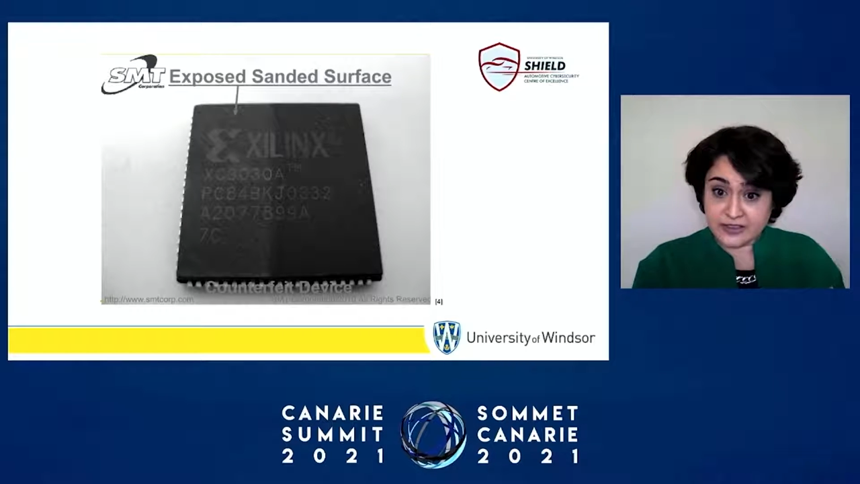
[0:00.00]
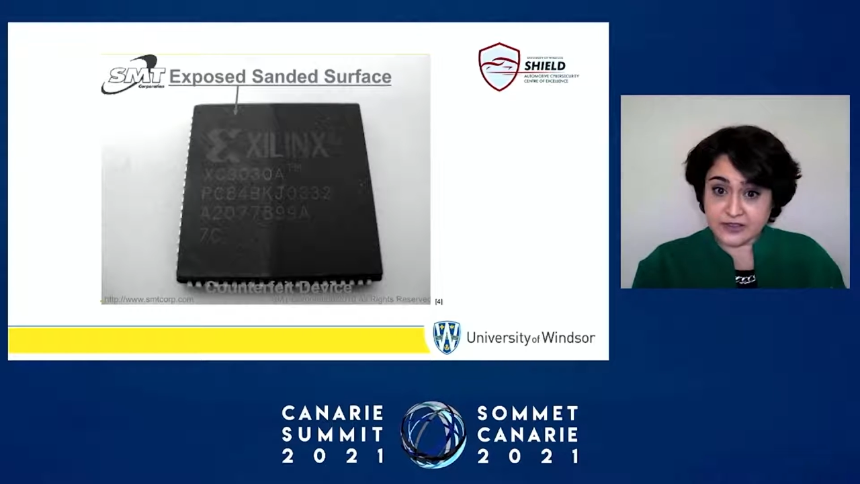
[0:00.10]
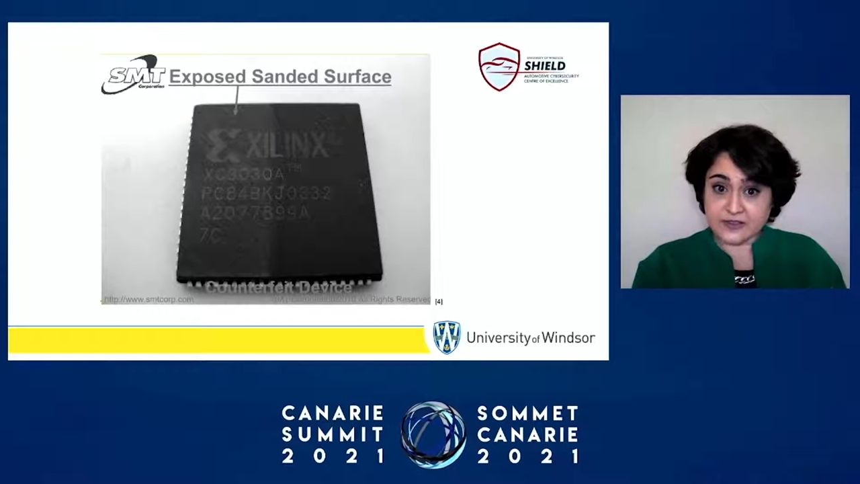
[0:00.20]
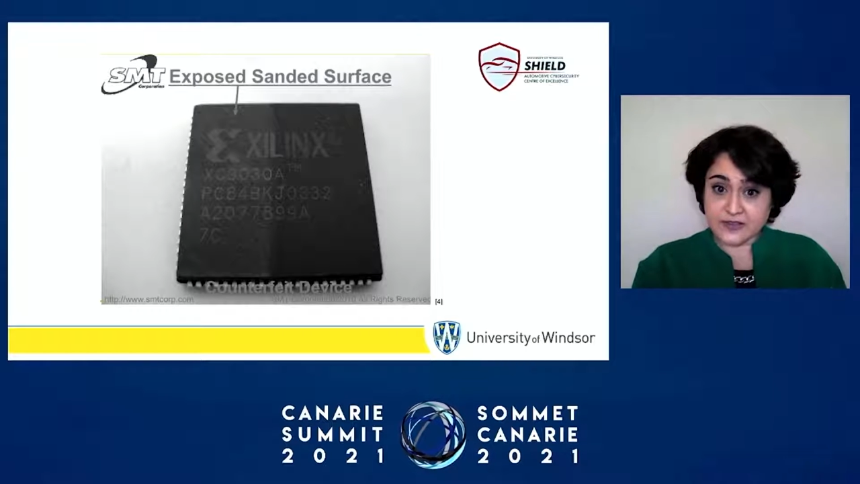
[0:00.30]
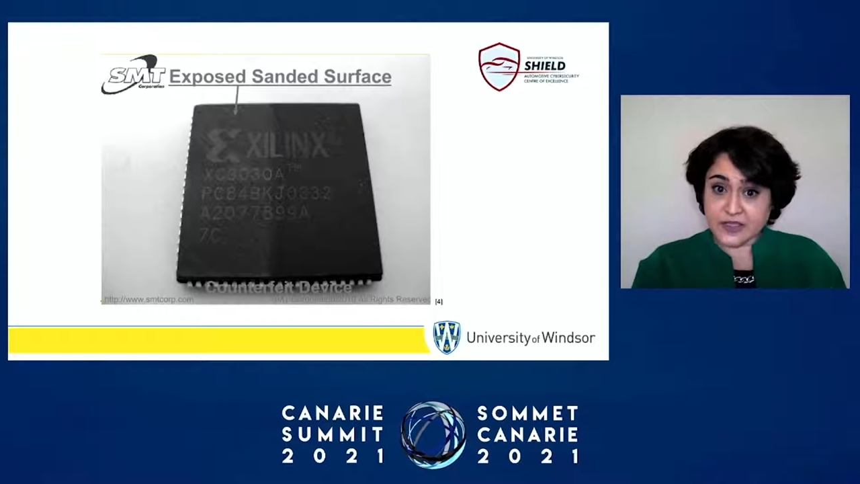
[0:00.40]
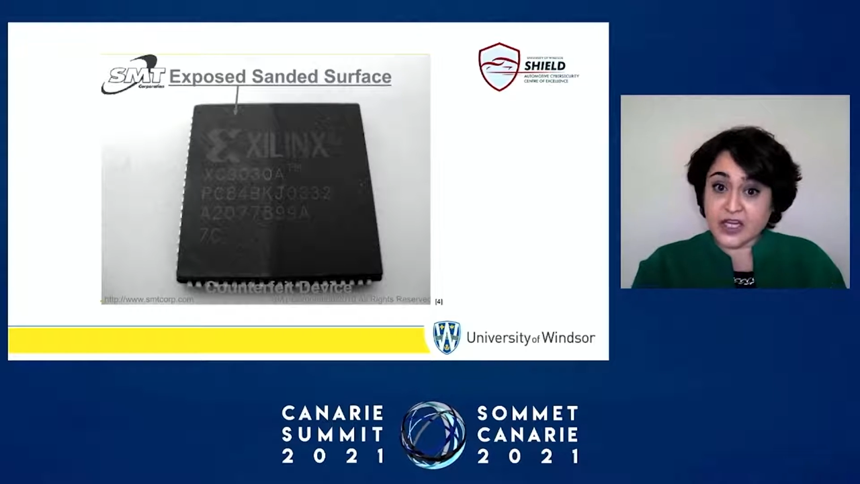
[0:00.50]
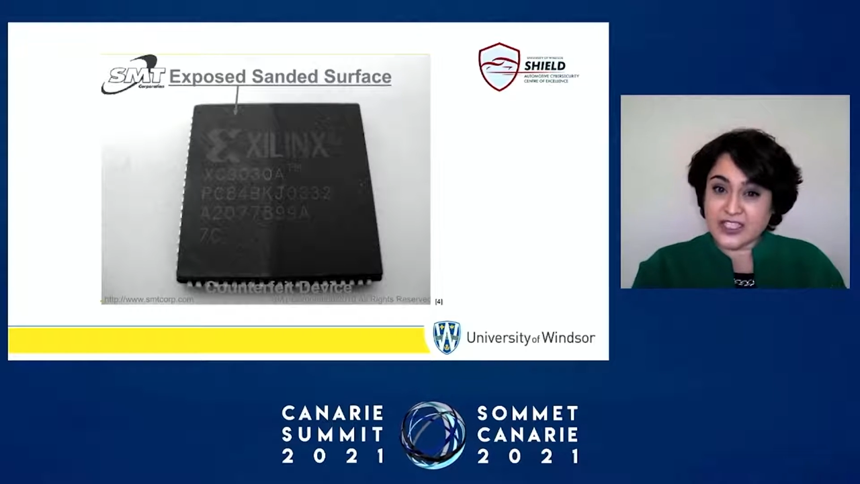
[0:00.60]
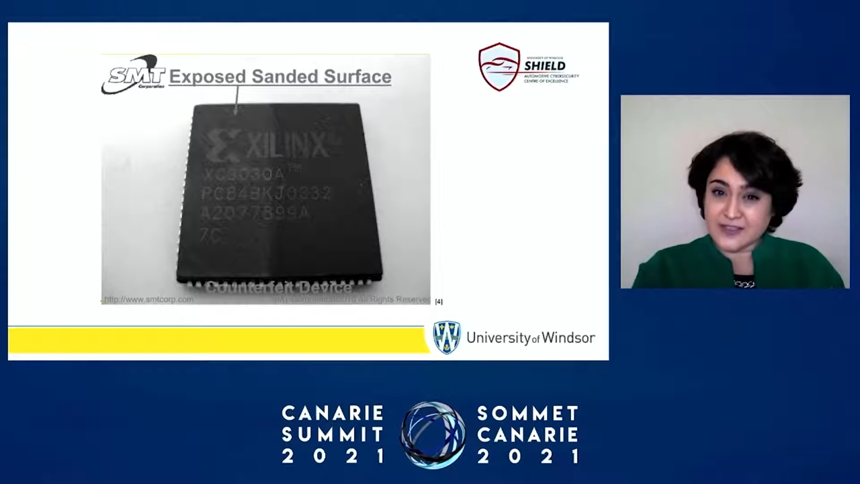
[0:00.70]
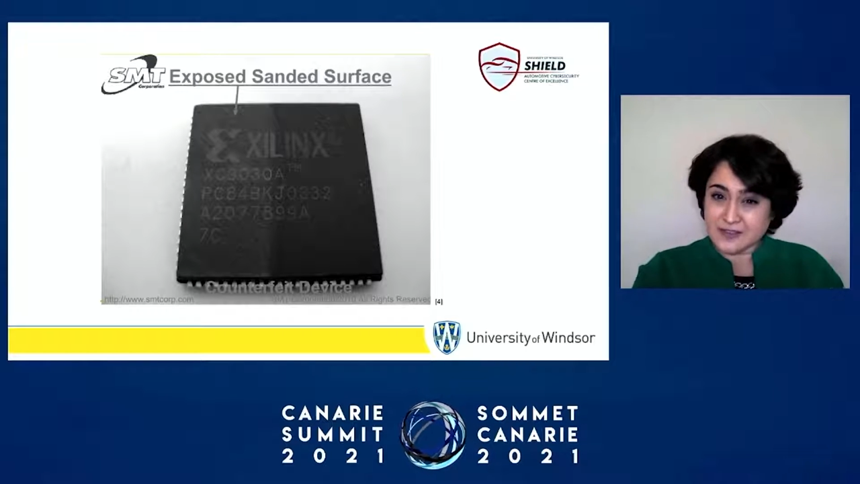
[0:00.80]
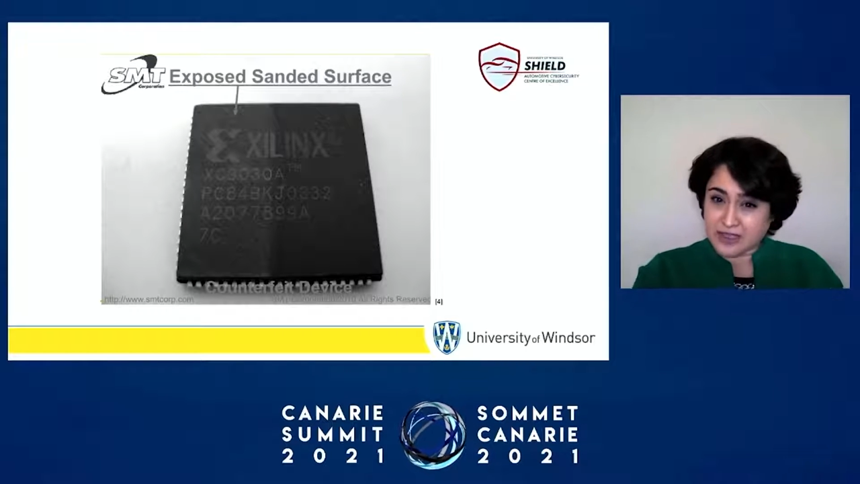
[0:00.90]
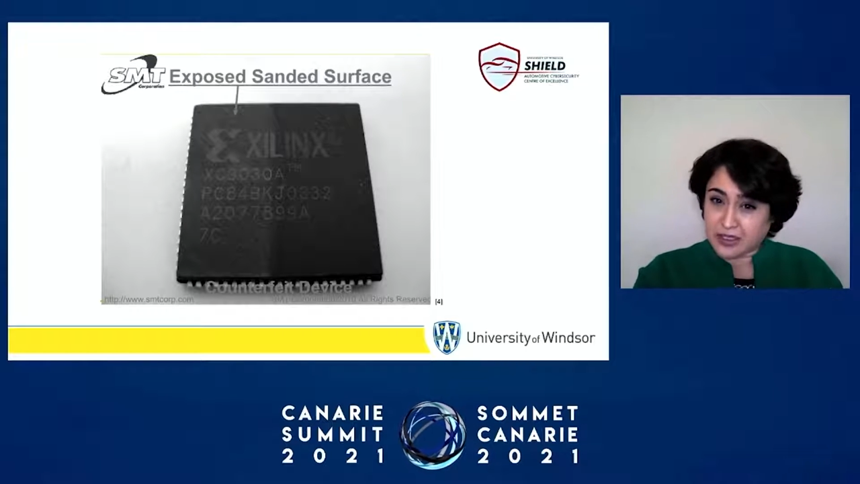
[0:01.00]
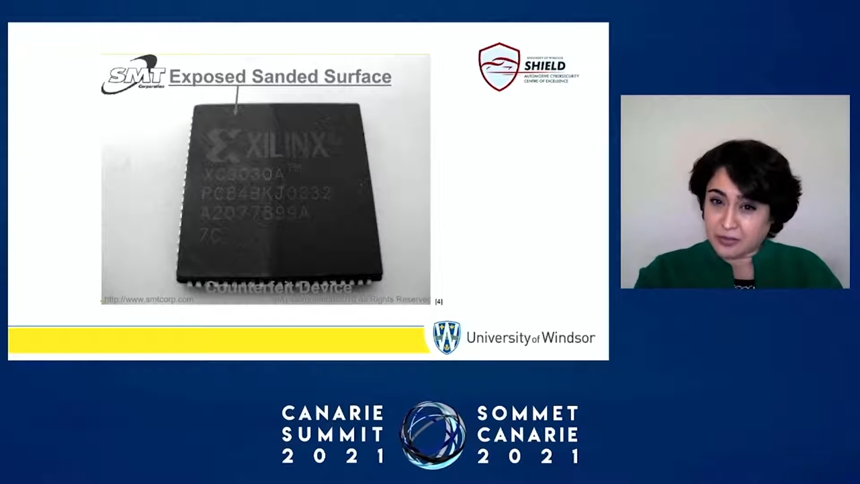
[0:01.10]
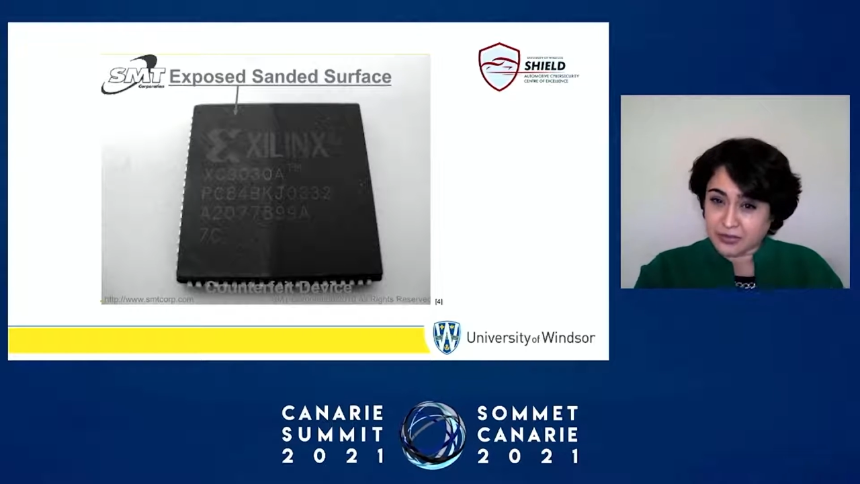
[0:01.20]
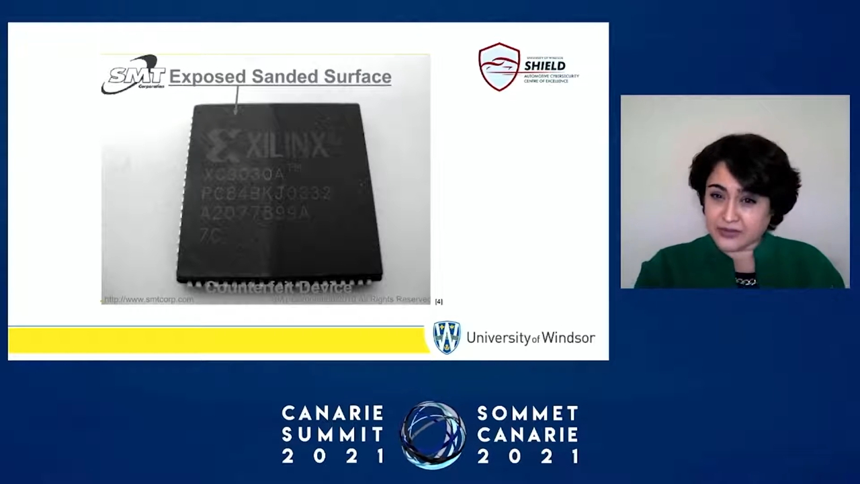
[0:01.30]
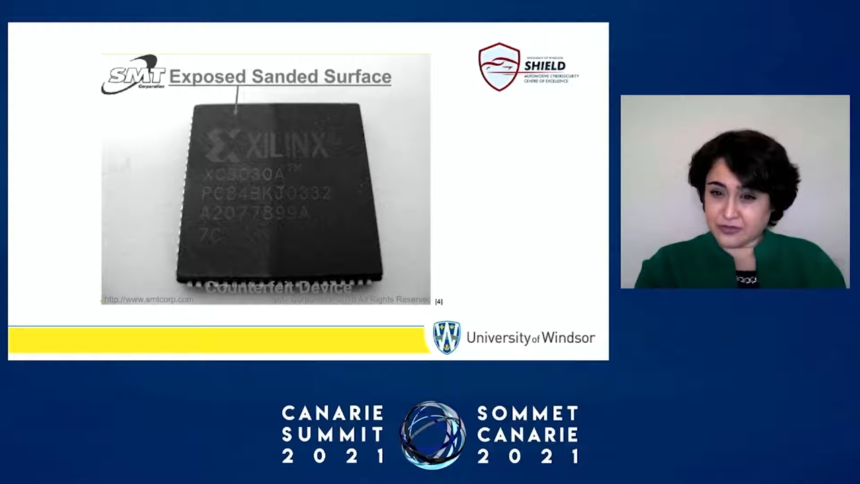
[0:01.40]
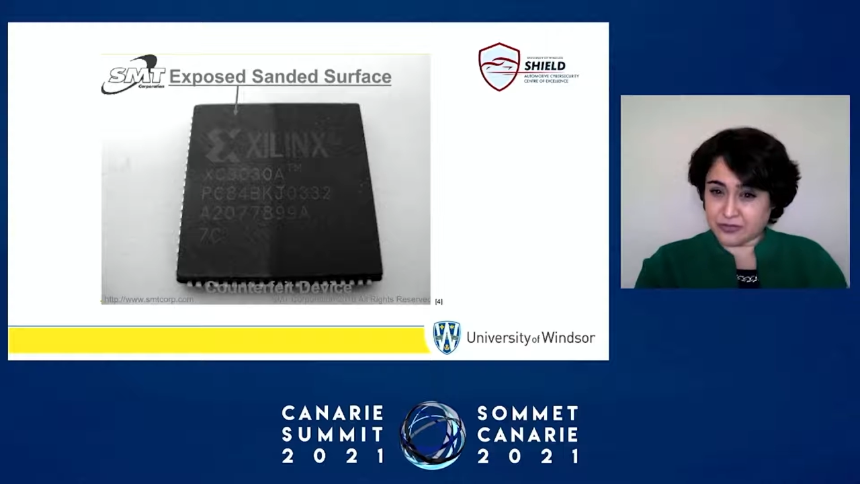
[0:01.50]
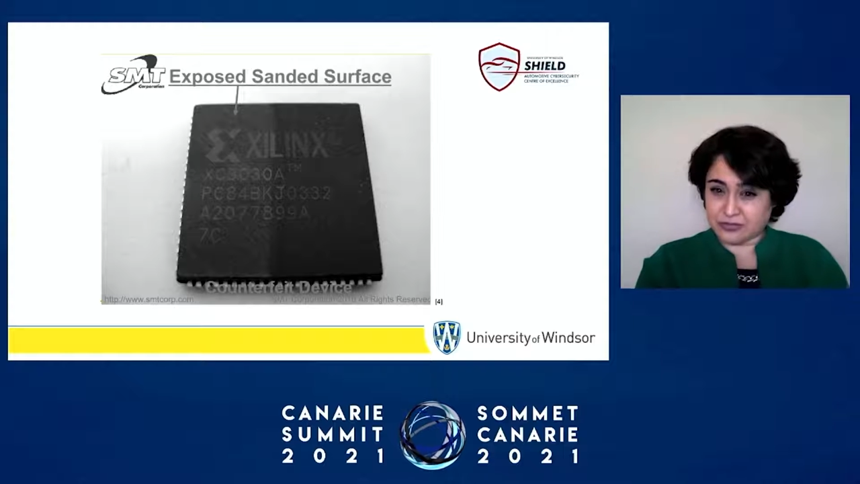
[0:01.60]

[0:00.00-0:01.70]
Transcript: side is a bit